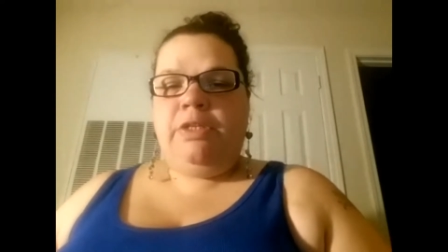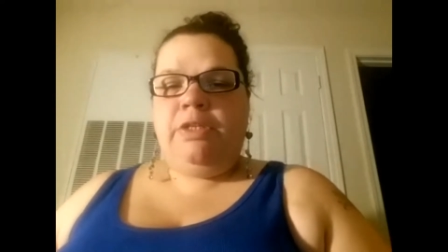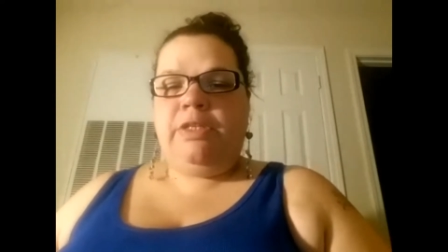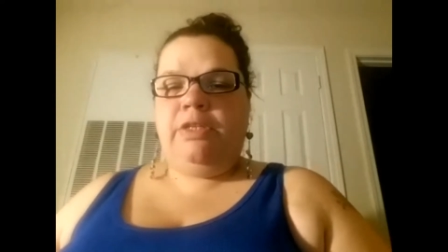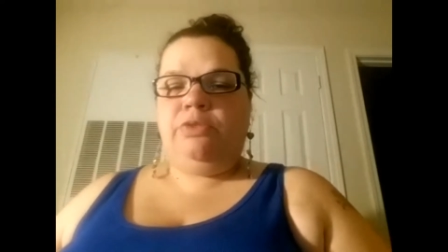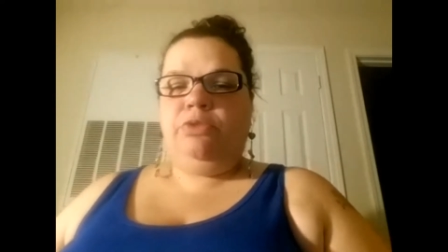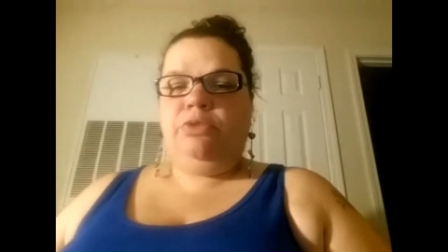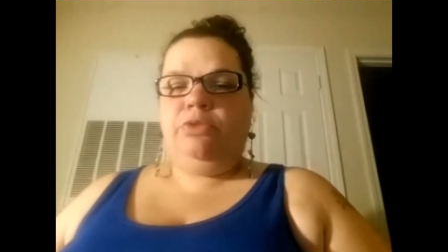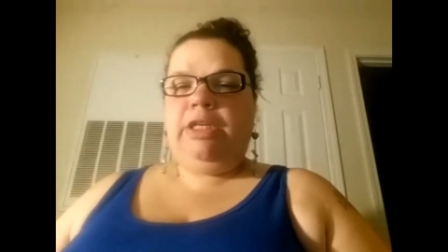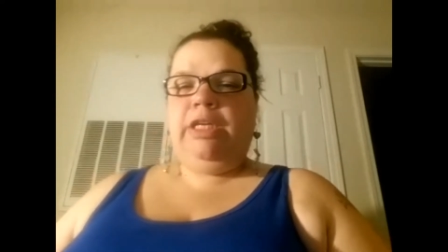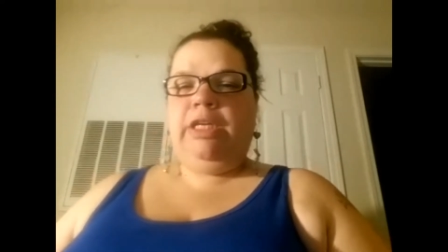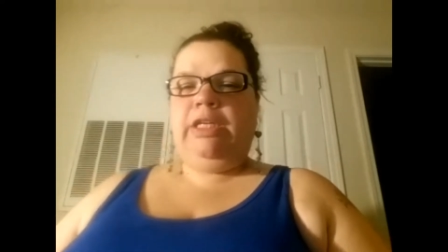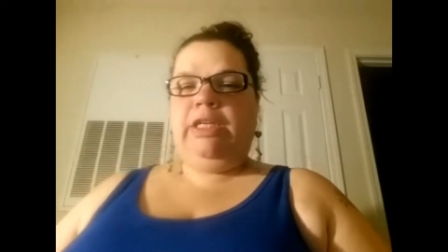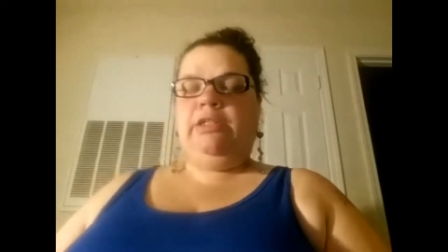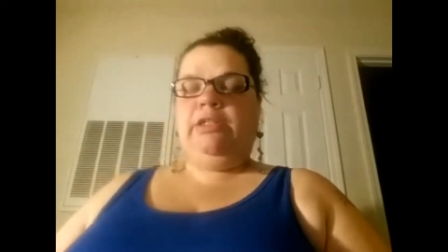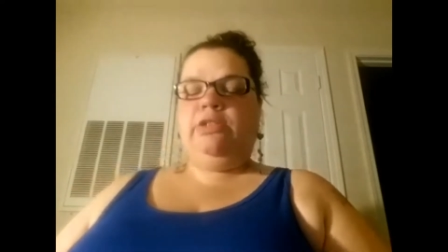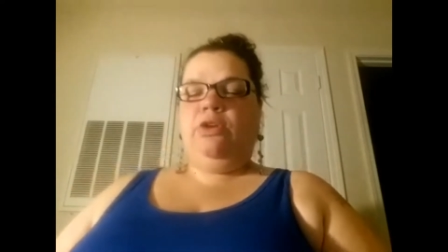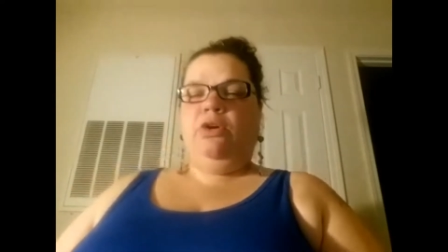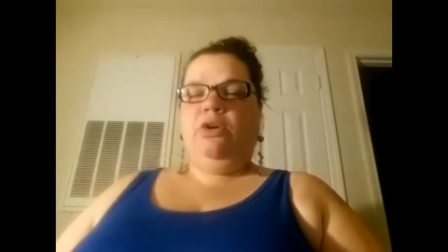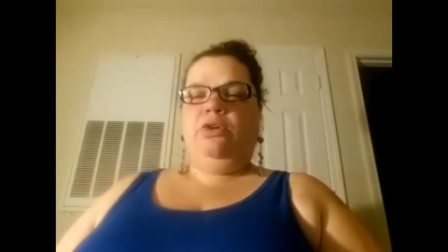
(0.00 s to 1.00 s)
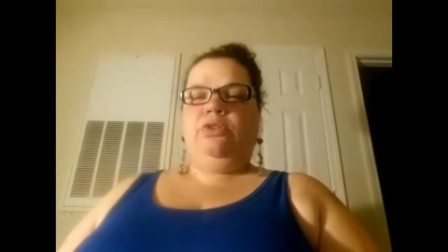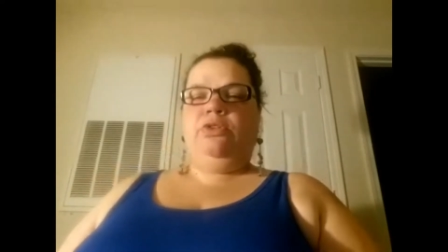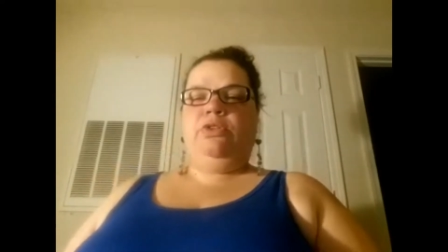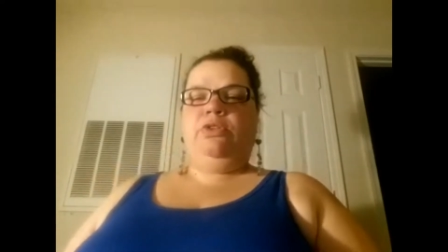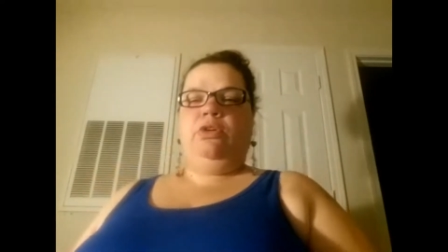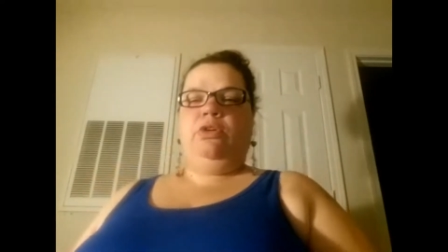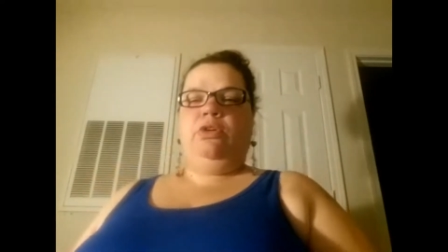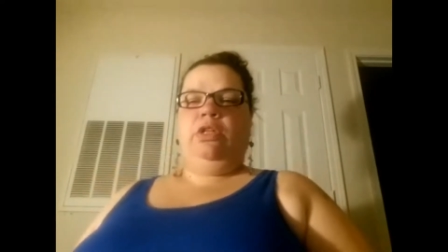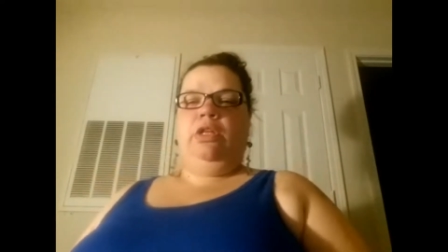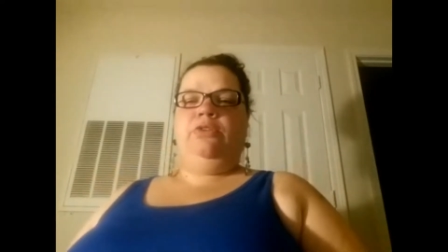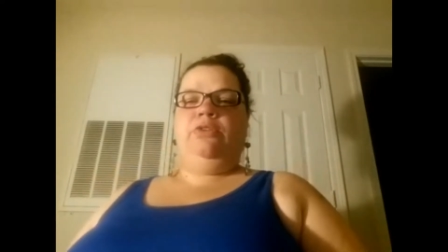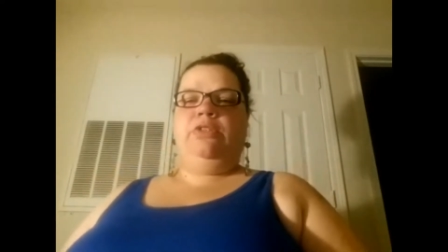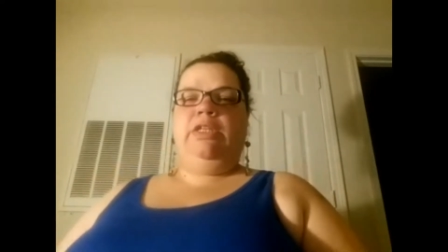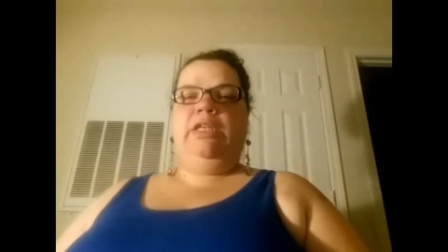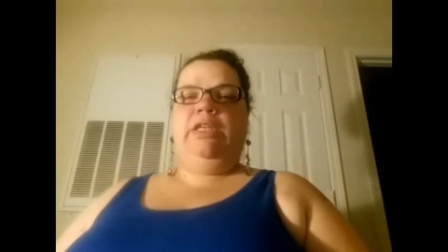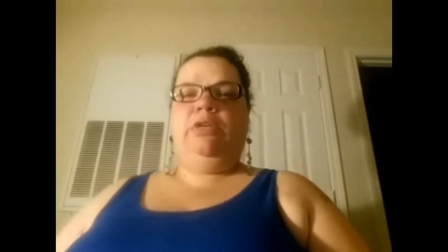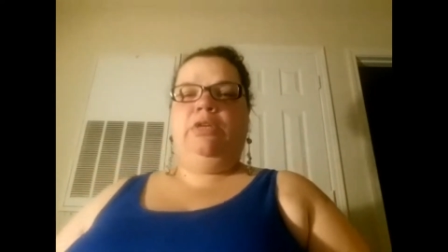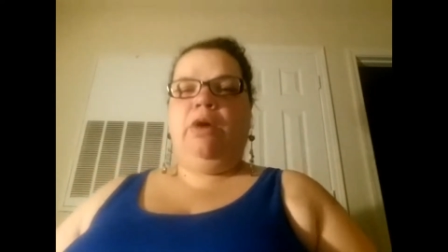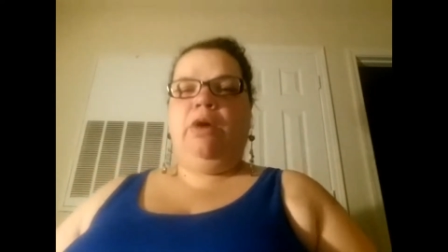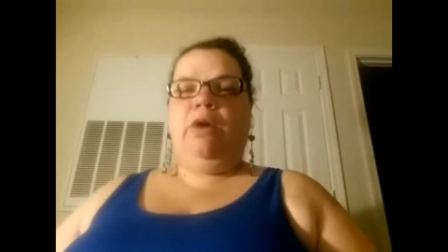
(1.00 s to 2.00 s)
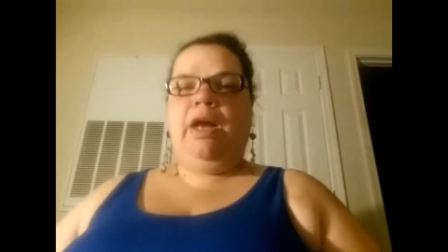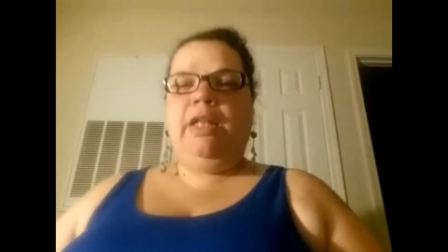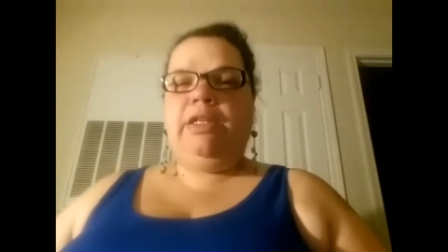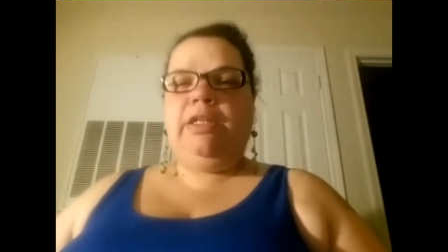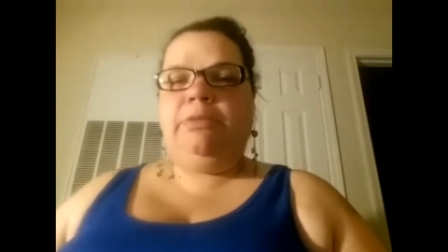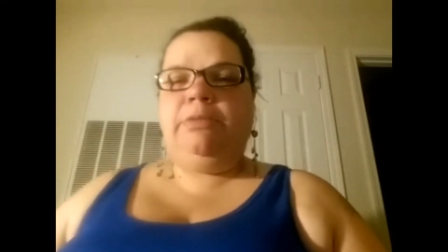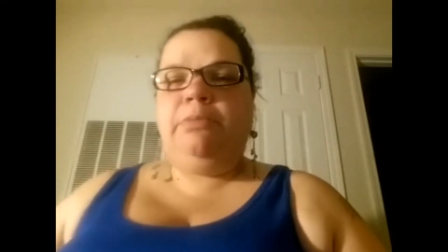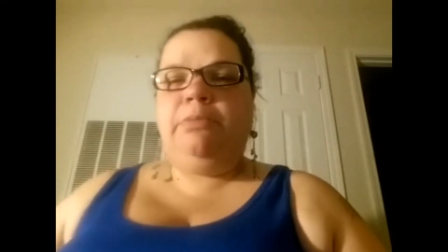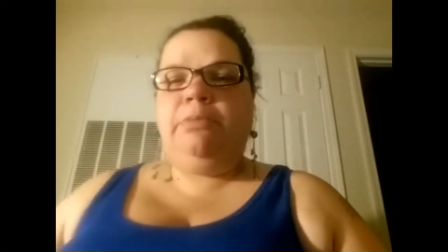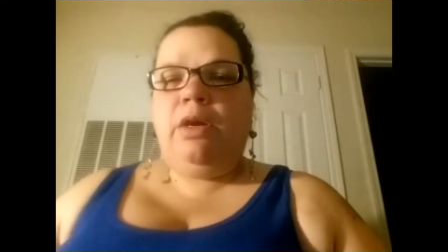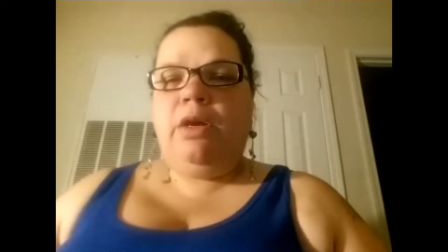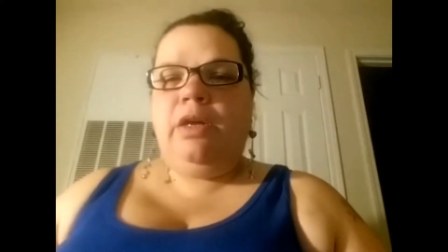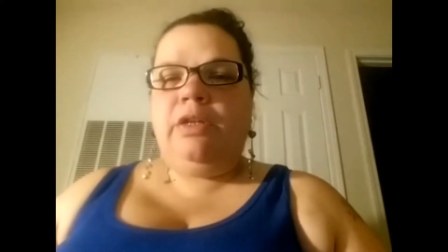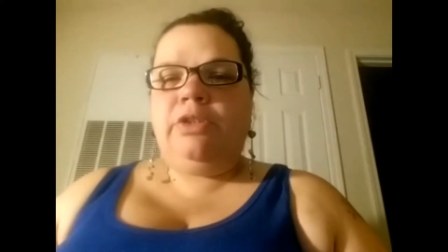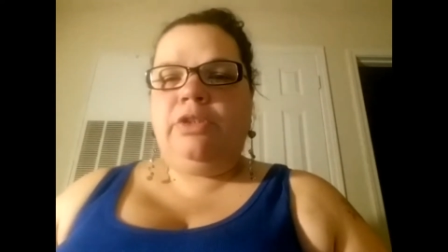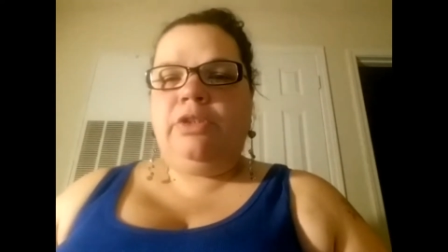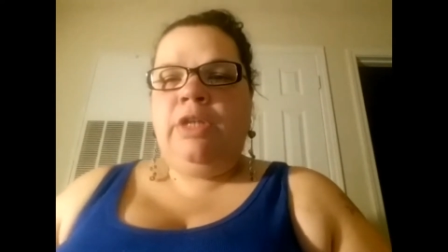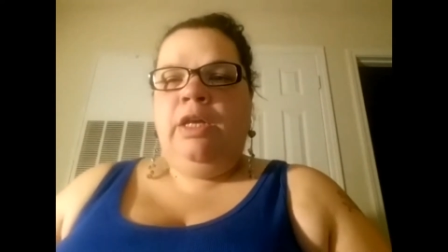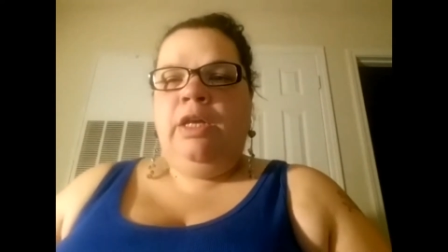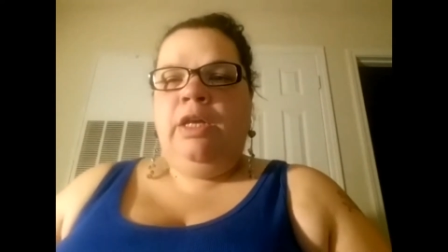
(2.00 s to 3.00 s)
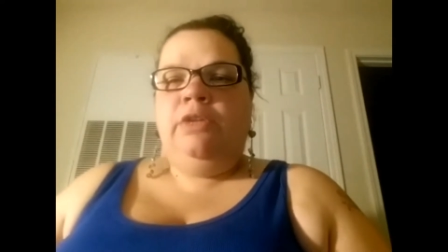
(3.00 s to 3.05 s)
since we're getting so close to Equality March,